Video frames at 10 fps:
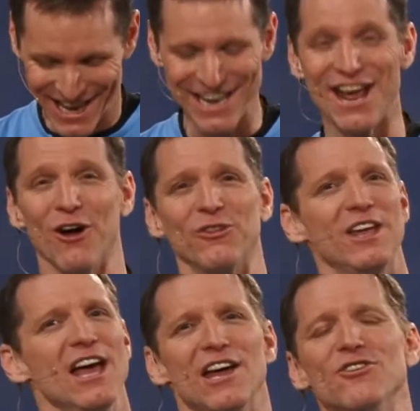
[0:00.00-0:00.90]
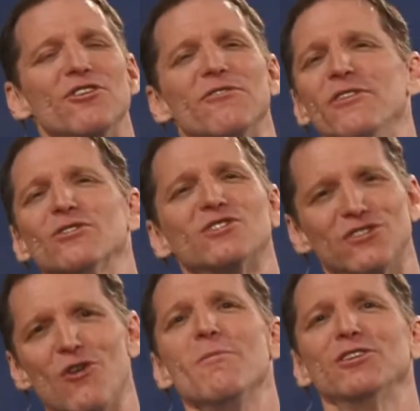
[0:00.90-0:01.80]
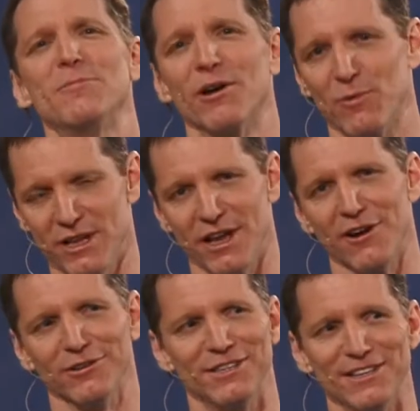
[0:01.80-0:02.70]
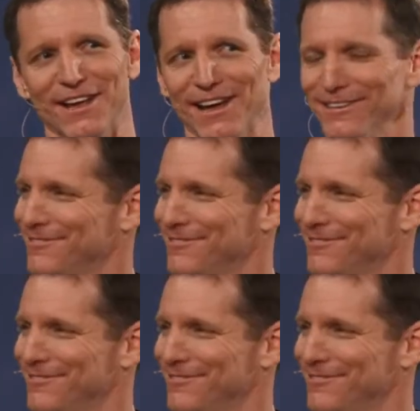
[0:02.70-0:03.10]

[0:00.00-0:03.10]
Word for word: Eat healthy, and you're going to feel so much better. We can guarantee that.